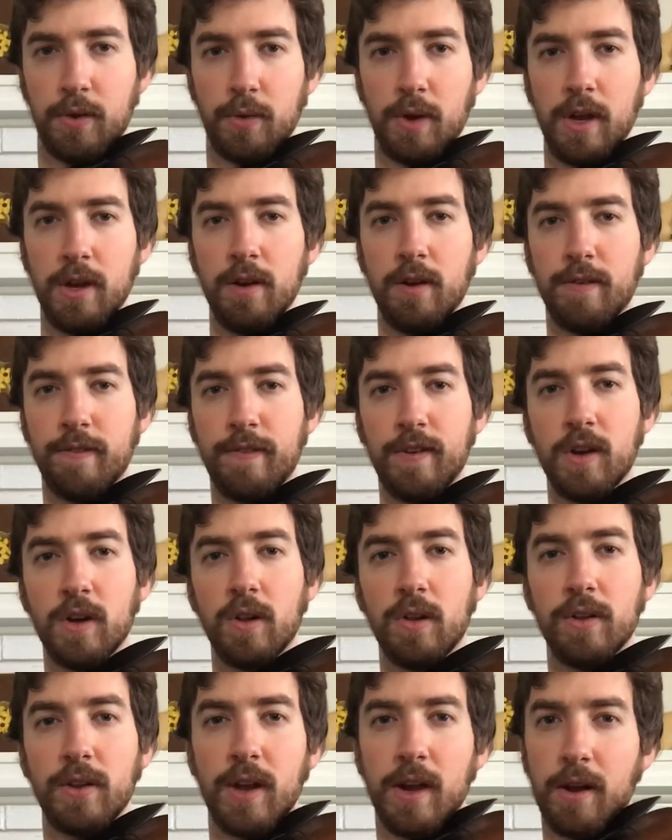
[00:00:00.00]
get your
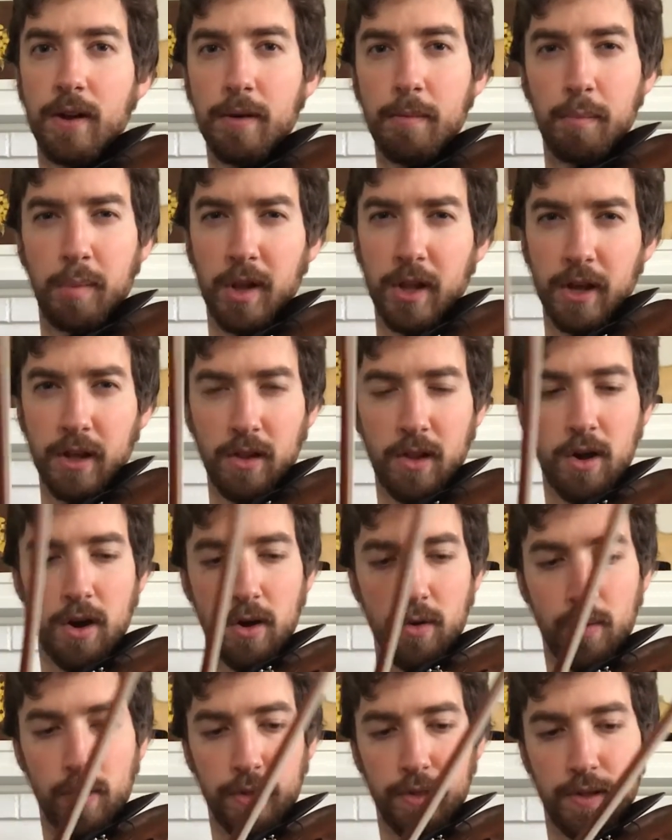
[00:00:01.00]
fiddles out and play
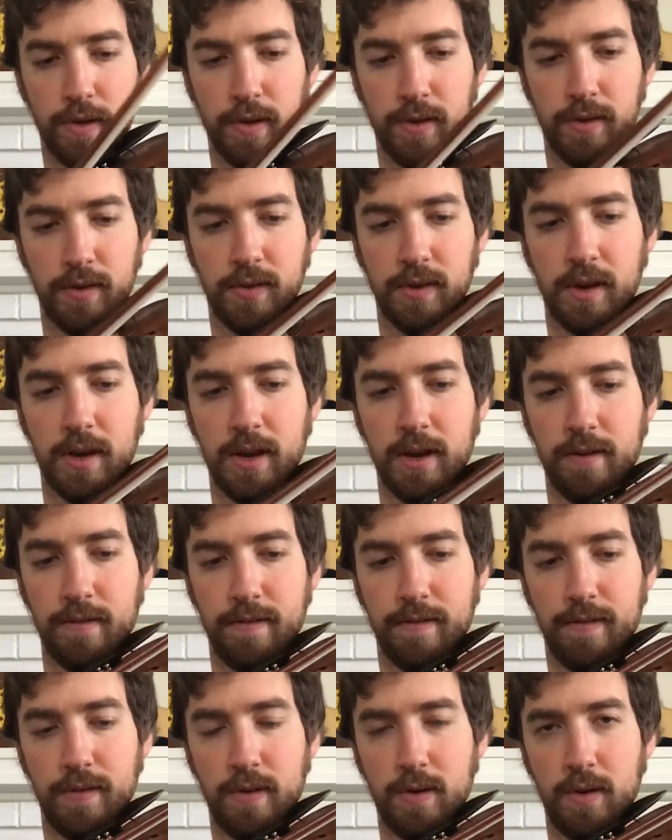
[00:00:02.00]
along with this. I have
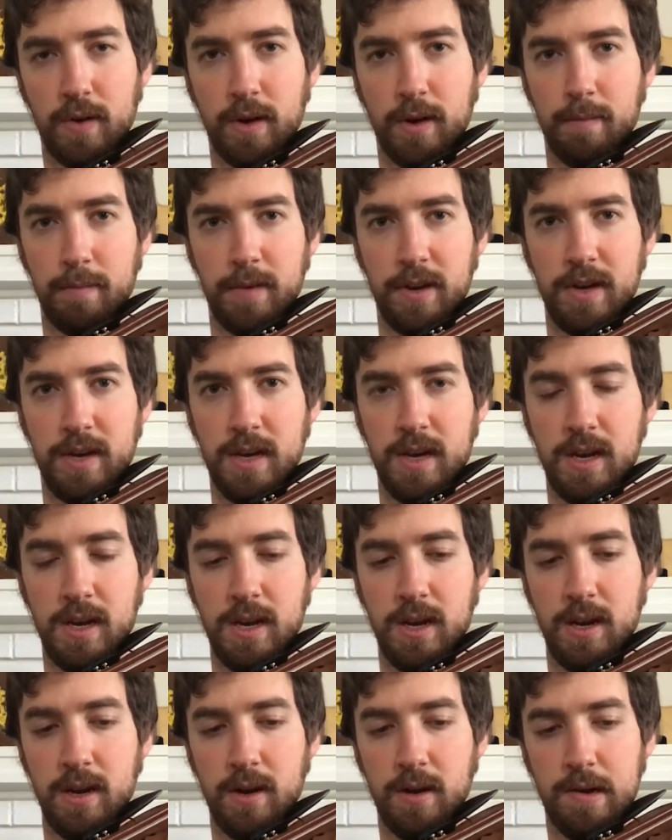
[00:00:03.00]

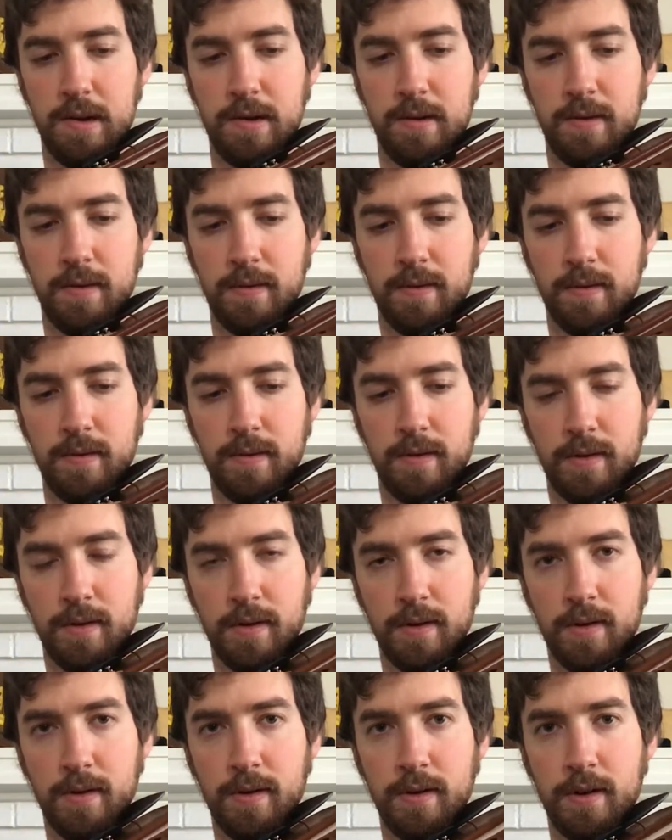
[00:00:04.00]
D,
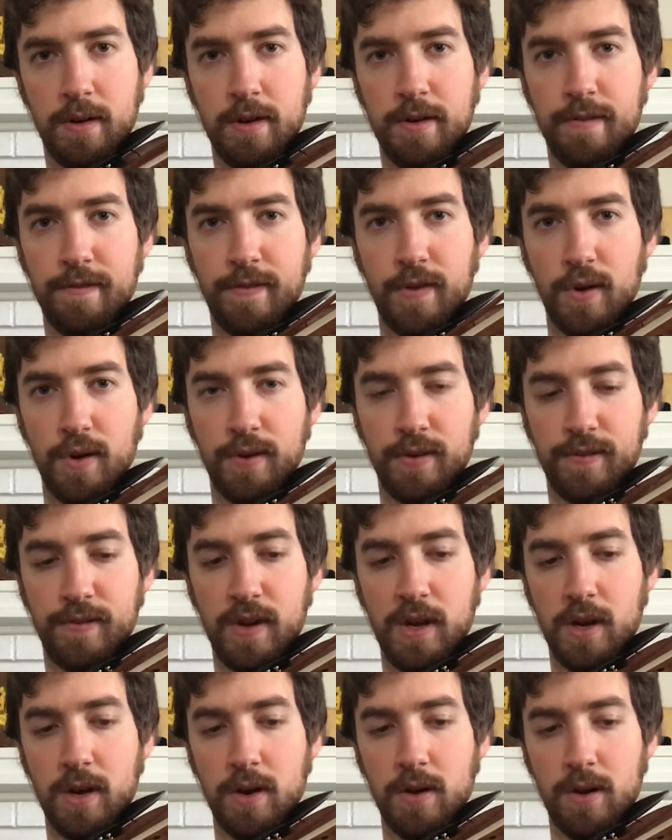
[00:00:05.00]
first
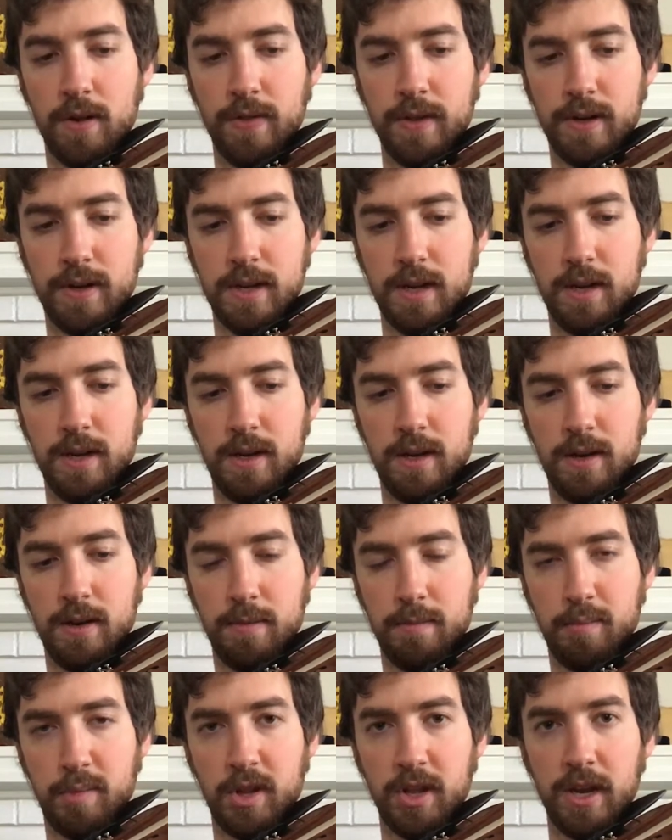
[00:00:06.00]
finger on the D,
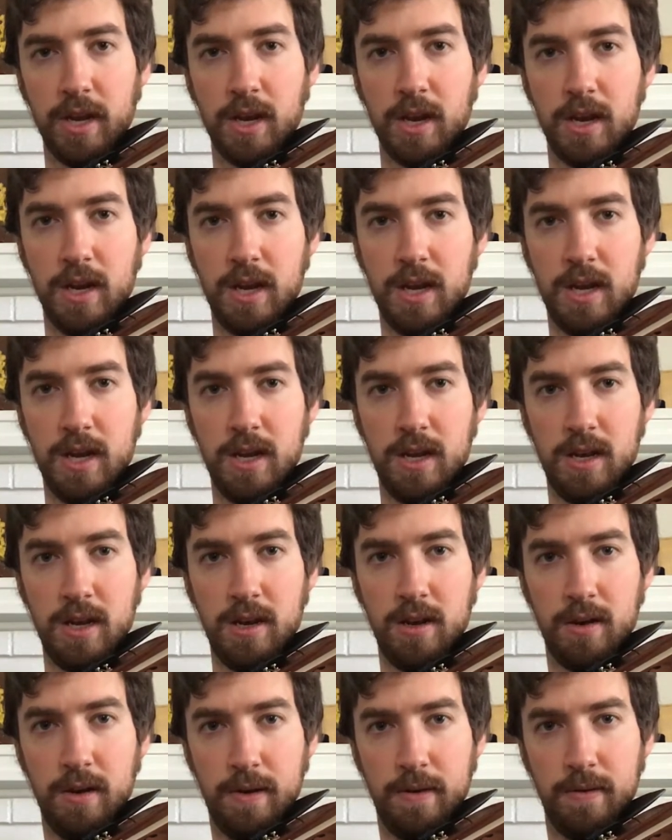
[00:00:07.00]
playing an E,